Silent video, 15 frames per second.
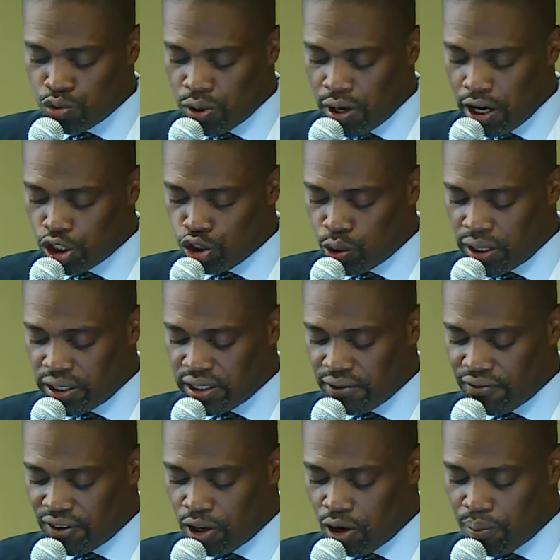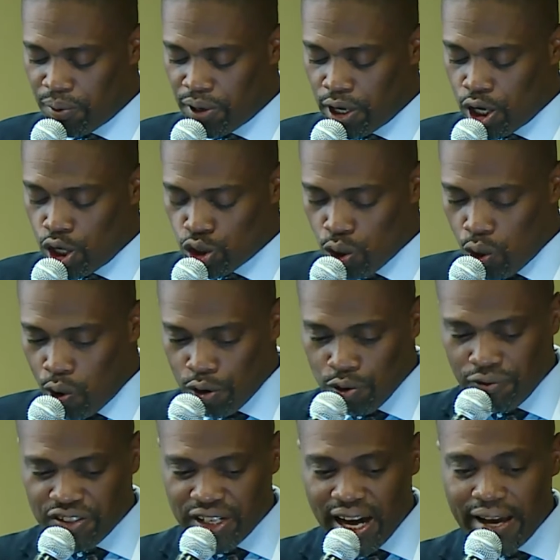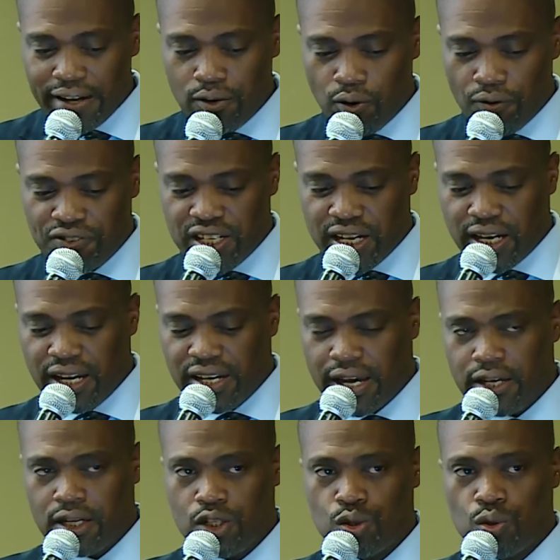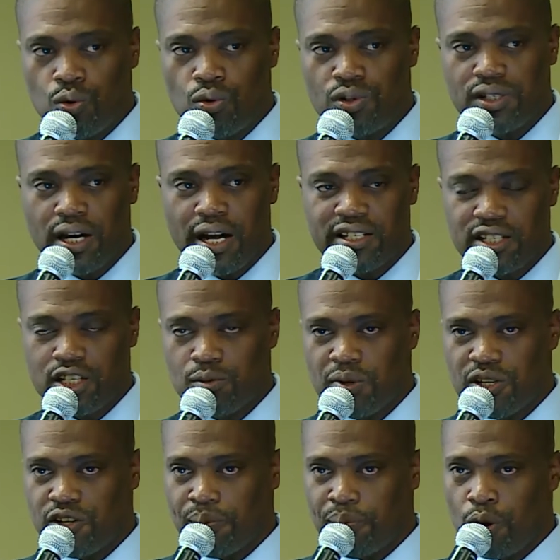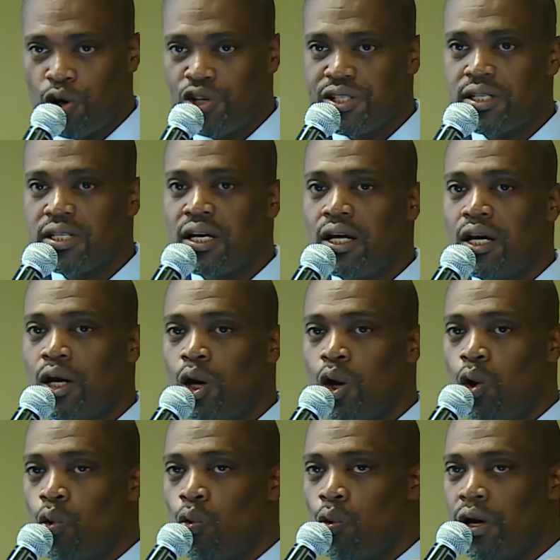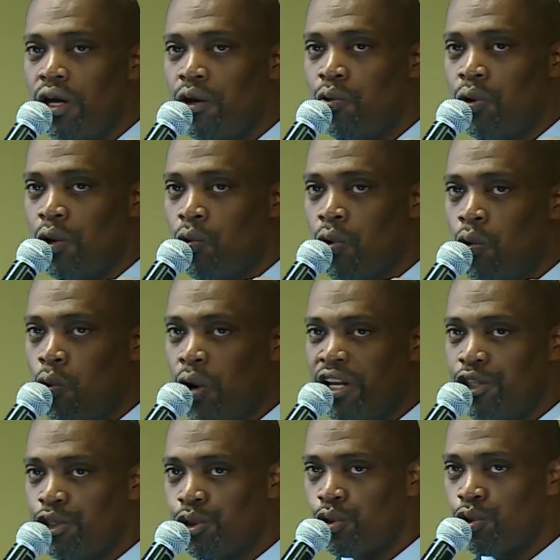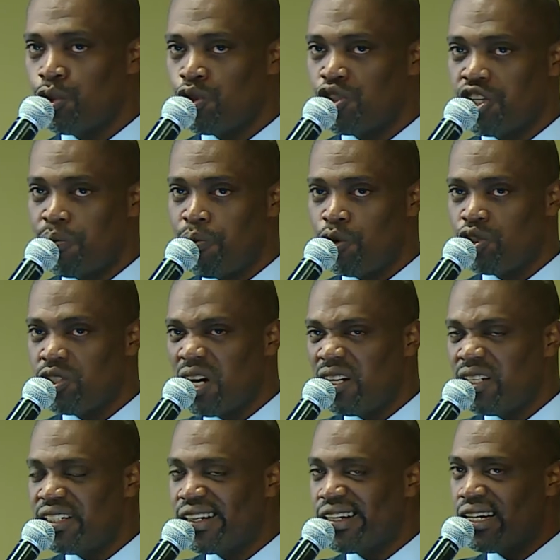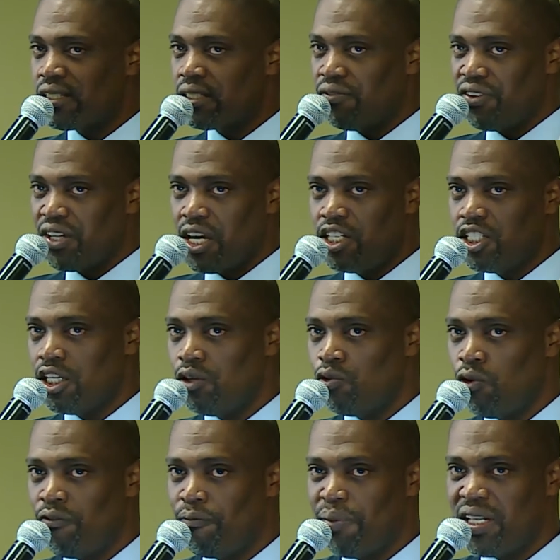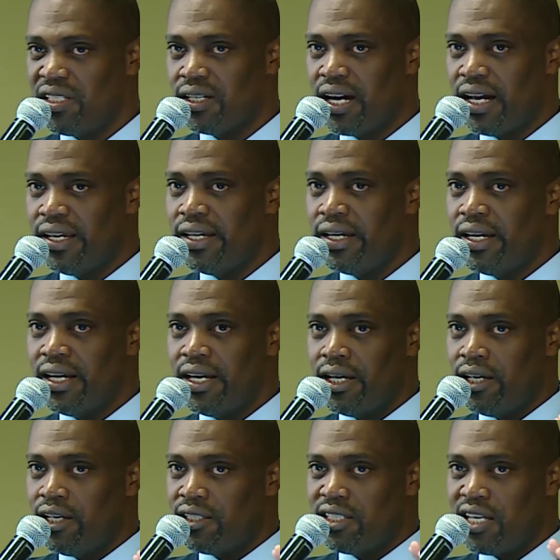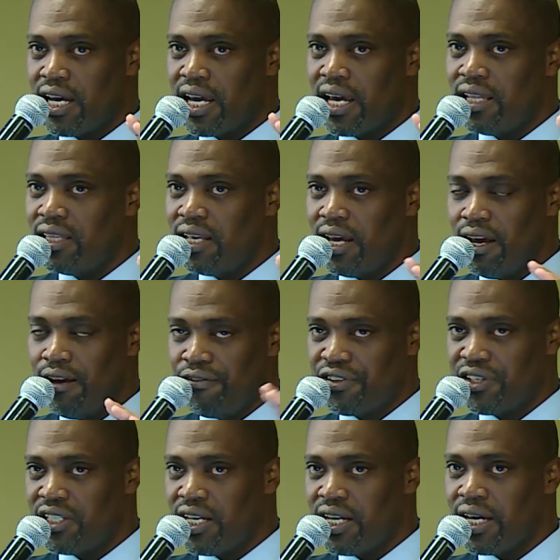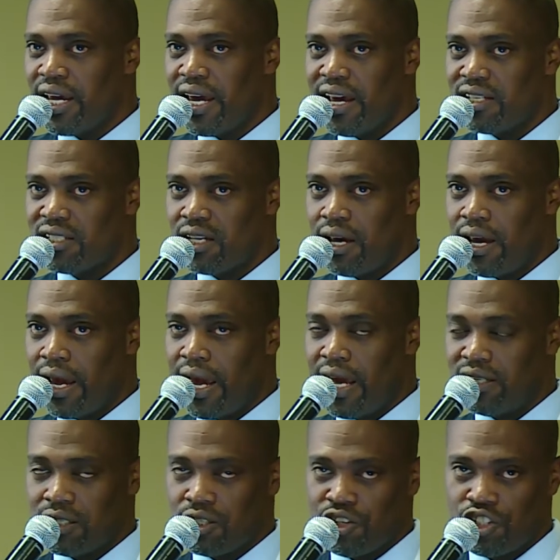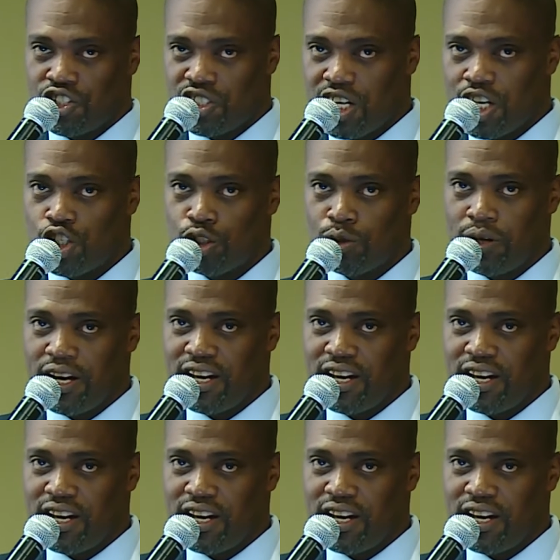actually develop. So what we've done, we've taken 92 assessment reports. We went through those reports, done classification. We've basically taken everything as a research